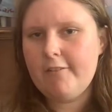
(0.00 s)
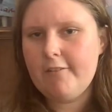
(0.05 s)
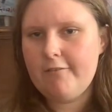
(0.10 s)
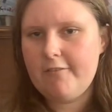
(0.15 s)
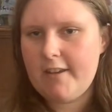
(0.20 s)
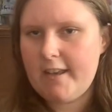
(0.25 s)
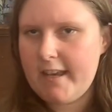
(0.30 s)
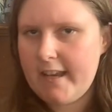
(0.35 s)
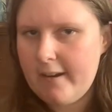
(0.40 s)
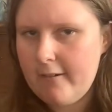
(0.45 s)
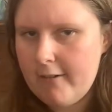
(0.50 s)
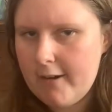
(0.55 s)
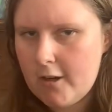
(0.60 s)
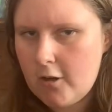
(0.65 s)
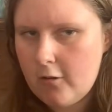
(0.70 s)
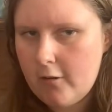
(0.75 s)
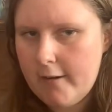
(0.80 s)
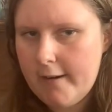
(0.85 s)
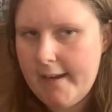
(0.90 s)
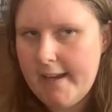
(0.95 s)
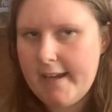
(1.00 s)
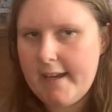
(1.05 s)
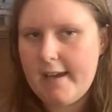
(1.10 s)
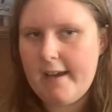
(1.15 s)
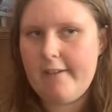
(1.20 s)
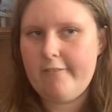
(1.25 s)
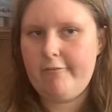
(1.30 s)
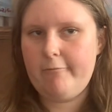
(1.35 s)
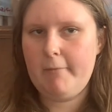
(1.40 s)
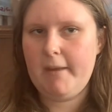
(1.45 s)
a video recording
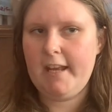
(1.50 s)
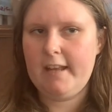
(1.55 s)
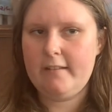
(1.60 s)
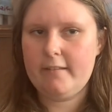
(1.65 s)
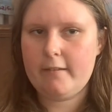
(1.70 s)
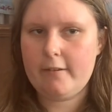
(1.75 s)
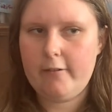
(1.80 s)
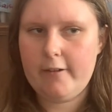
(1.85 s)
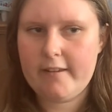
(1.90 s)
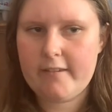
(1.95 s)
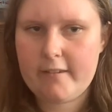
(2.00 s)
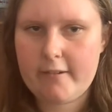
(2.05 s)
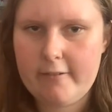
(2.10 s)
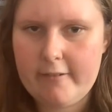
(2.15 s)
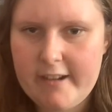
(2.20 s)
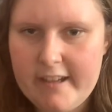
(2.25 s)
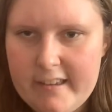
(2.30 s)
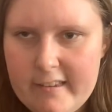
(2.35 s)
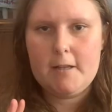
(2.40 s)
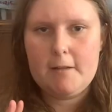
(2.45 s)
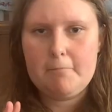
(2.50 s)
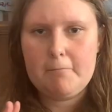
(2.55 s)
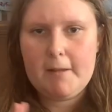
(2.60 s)
of me and Toys R Us